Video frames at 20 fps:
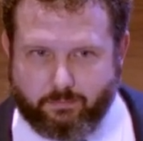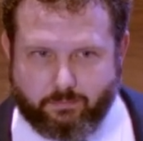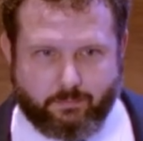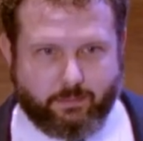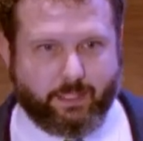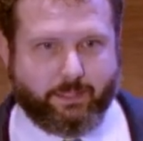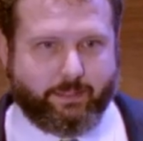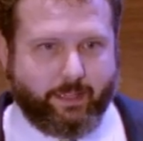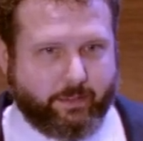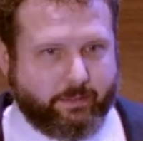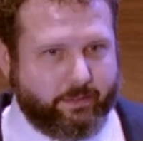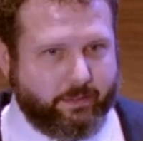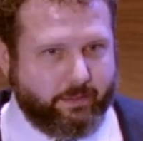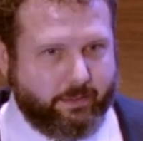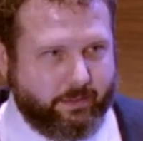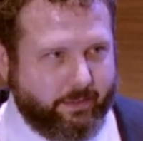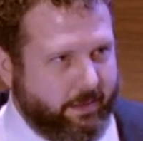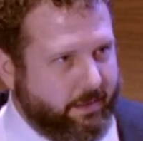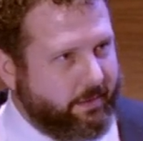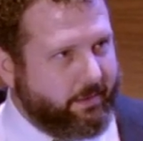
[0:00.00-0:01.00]
In
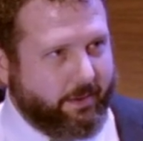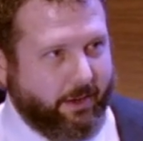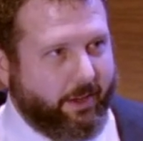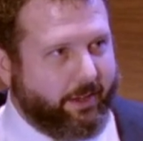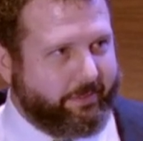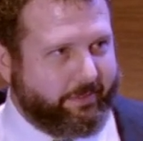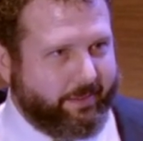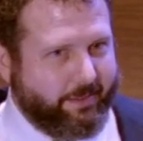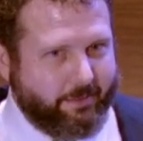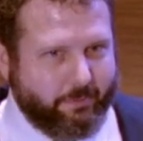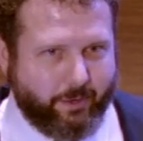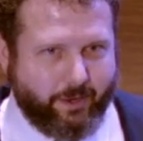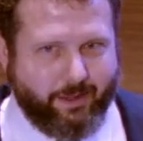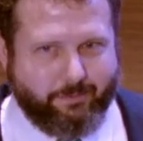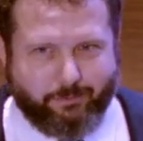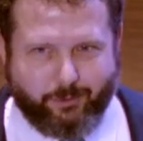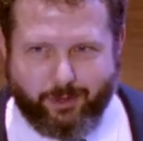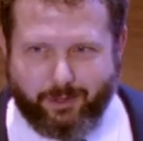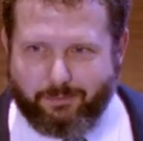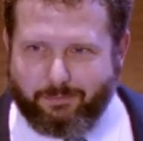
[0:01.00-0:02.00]
Texas, in Austin, where I'm
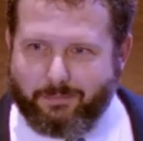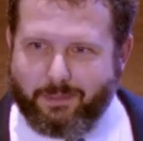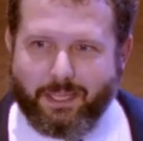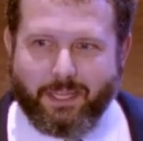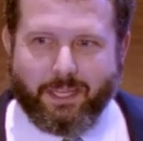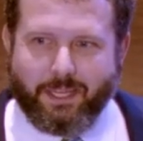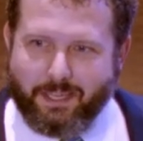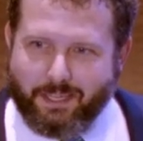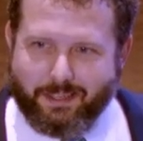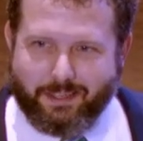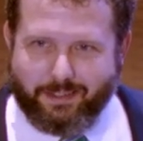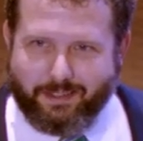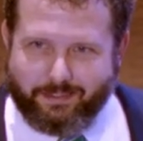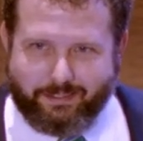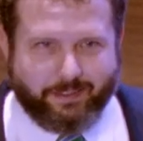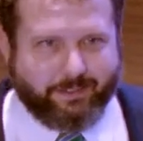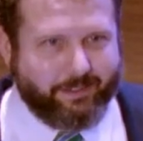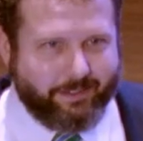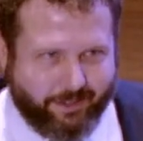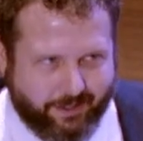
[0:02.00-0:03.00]
from, it
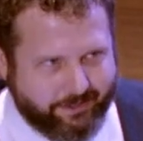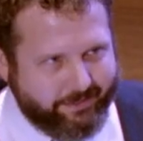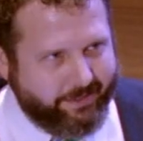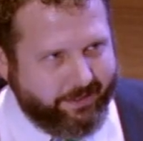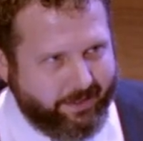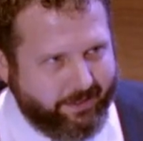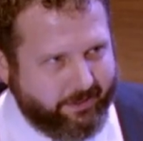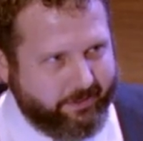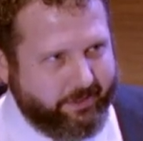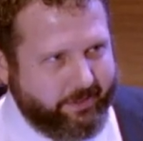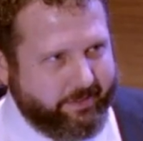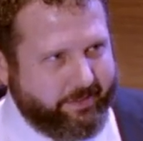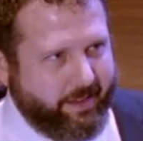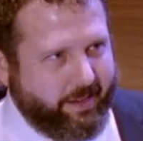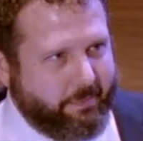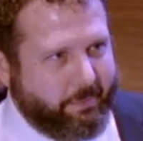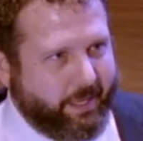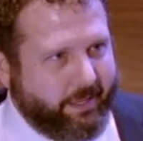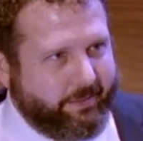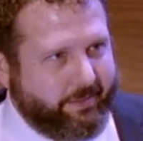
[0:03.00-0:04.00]
sits in Austin Energy's
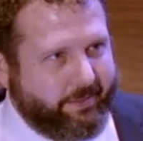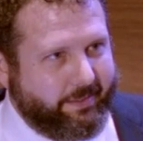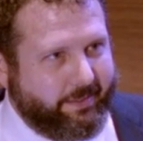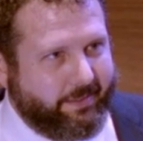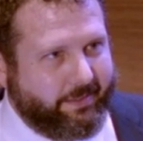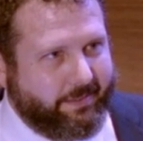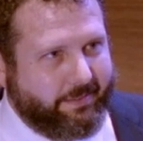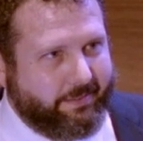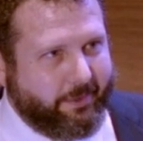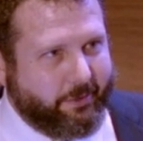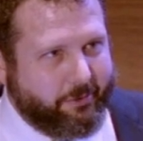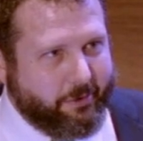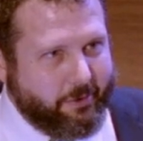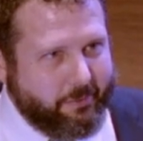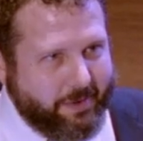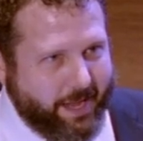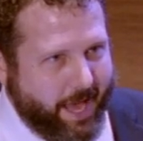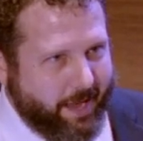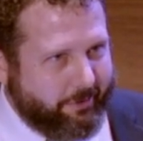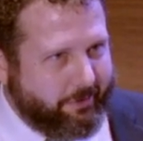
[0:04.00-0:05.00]
database. There's no
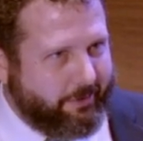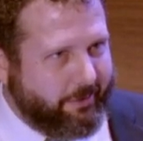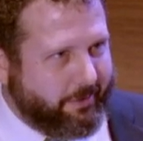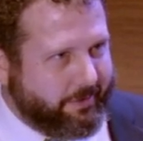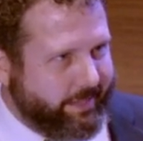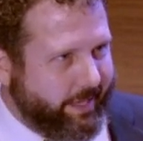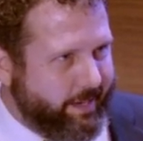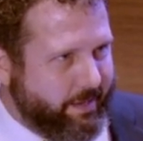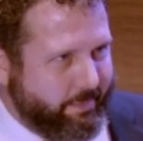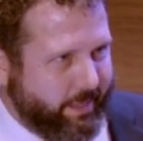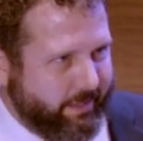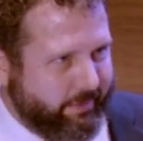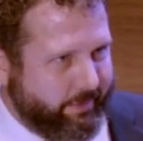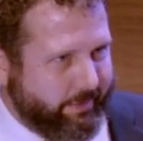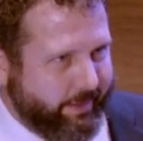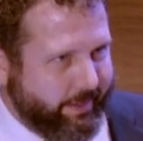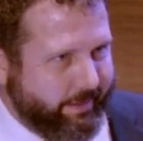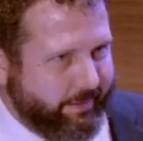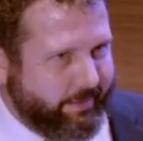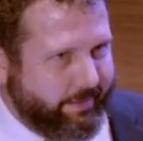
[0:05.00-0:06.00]
national database for
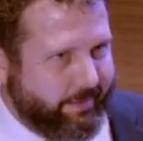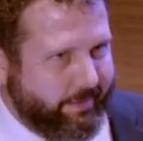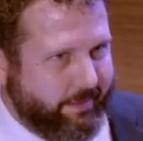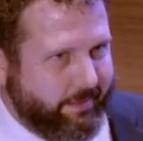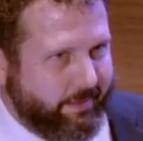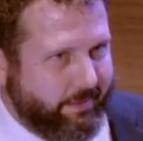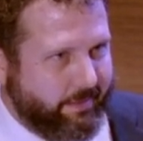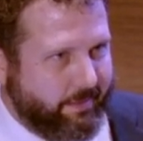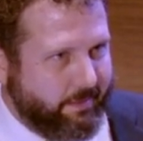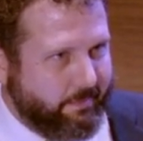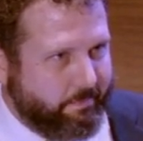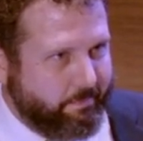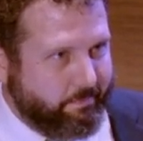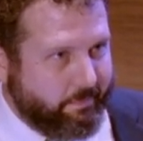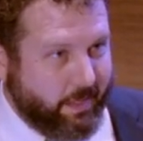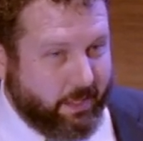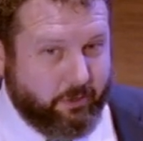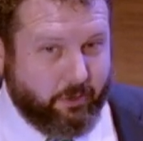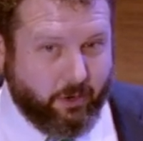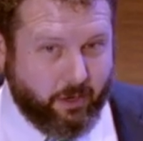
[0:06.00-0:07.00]
this.
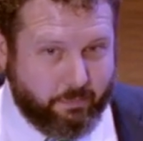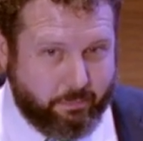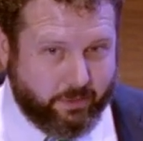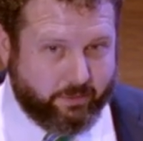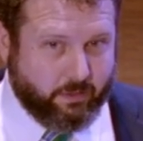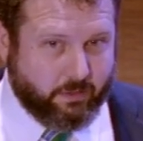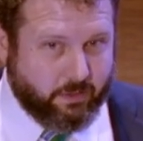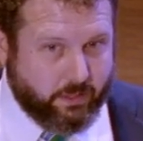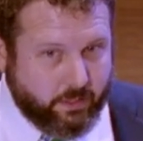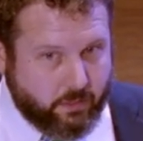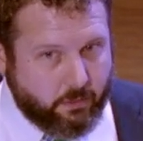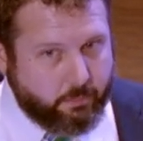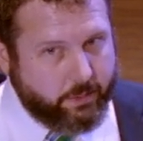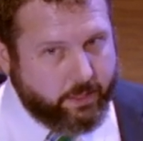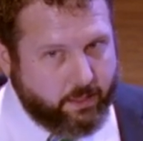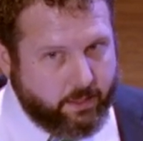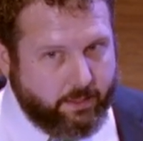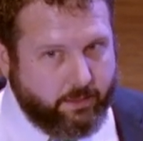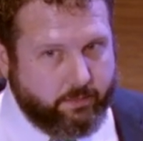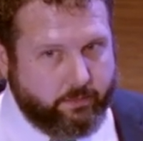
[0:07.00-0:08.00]
In Europe, it's a little bit
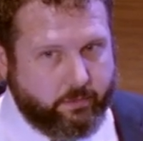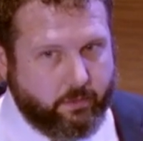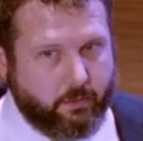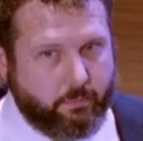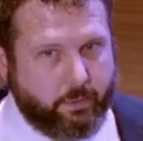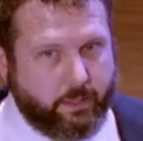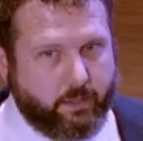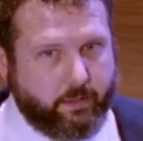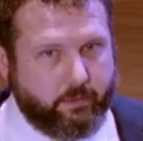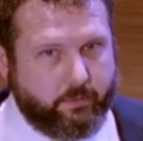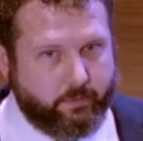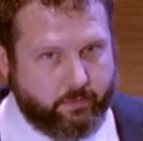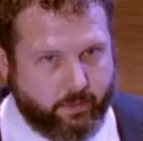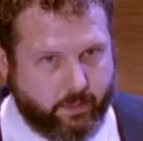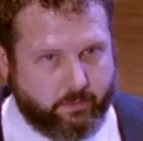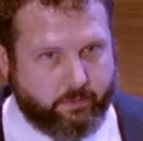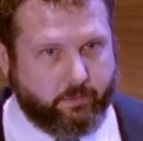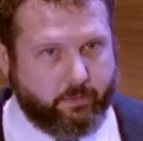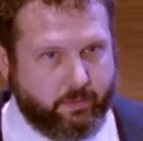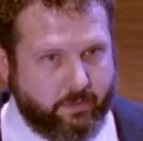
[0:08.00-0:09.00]
easier because
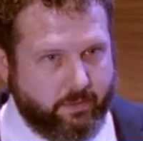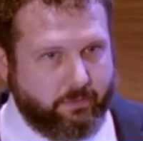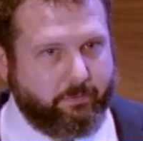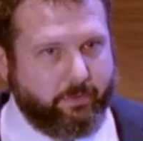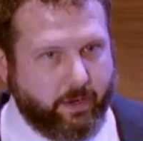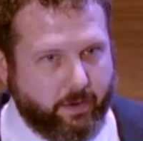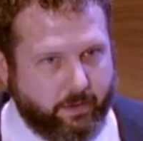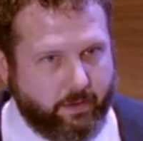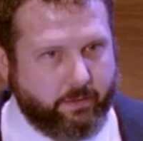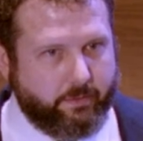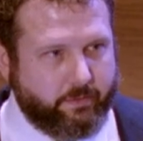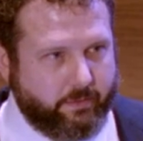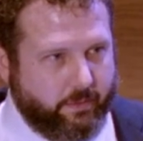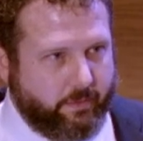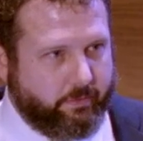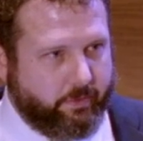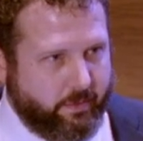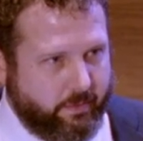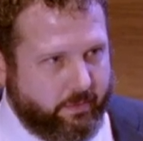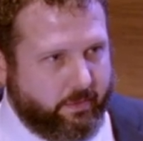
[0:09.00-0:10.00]
it's the various
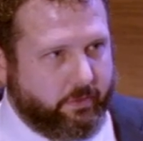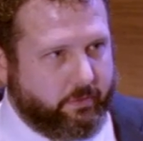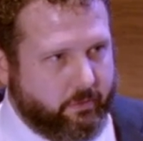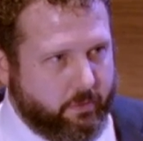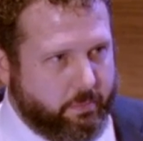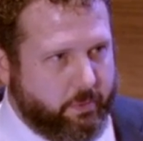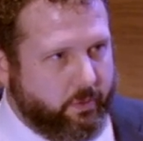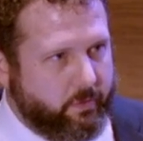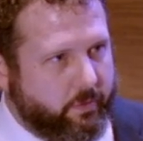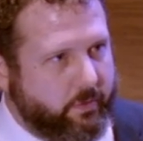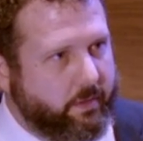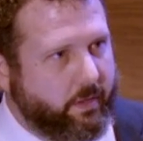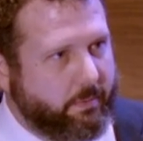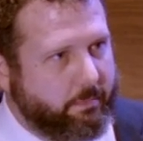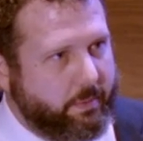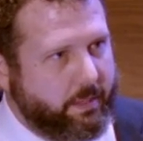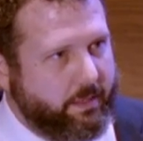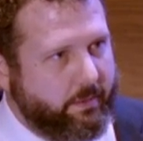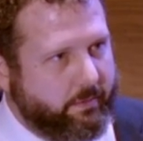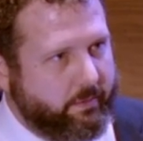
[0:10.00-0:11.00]
different distribution
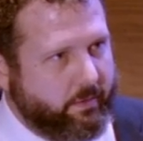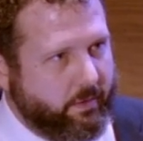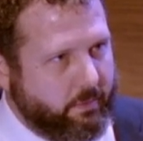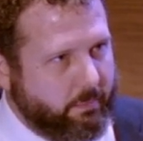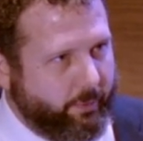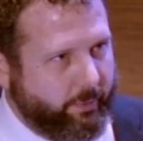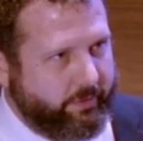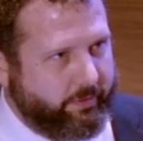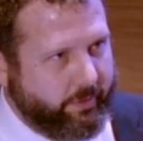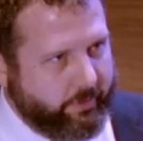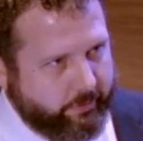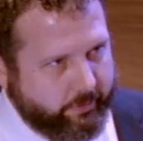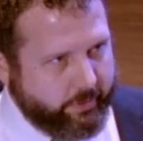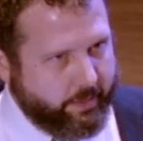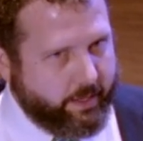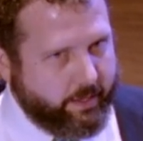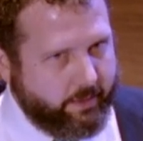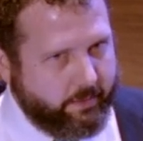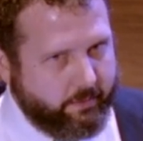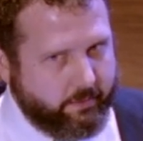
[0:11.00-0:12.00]
companies that are more
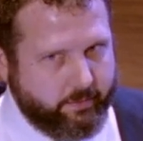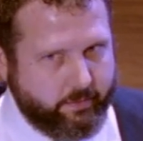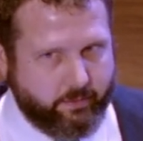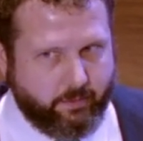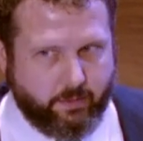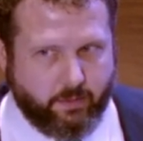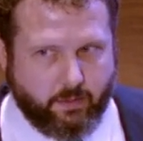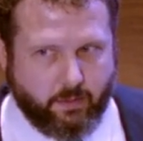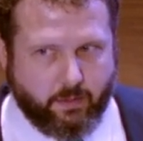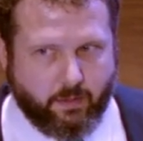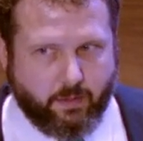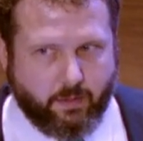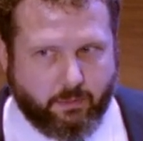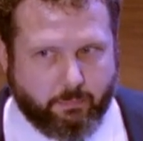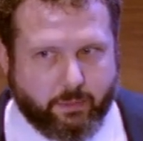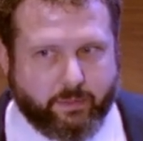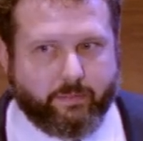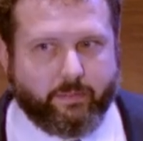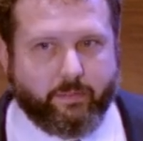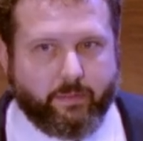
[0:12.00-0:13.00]
centralized.
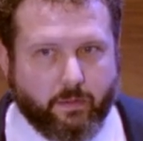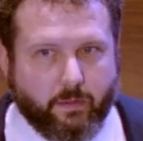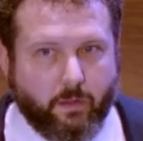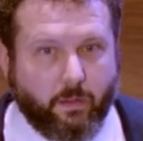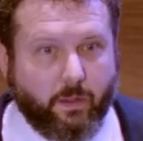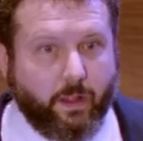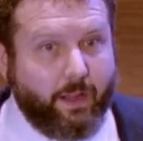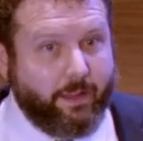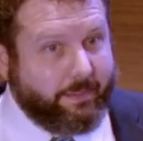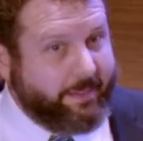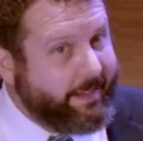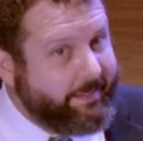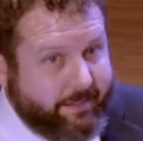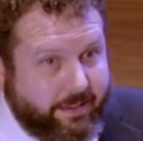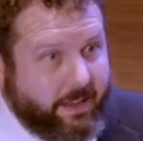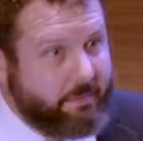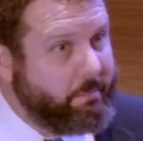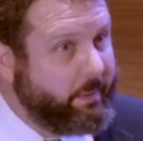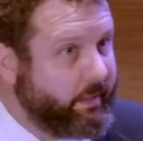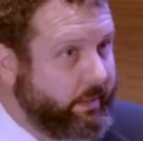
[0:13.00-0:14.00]
But still, that's
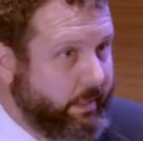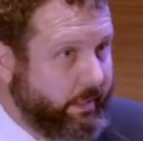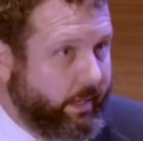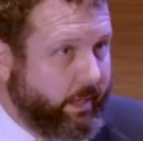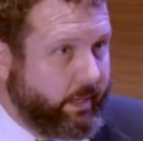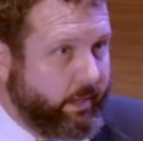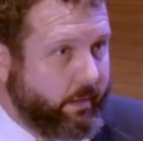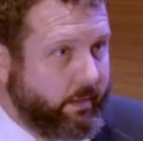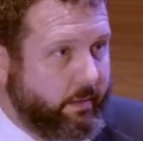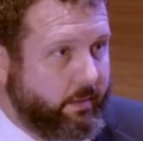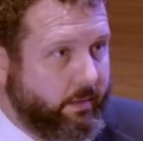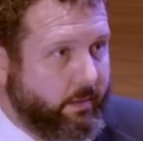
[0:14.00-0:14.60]
not billing data.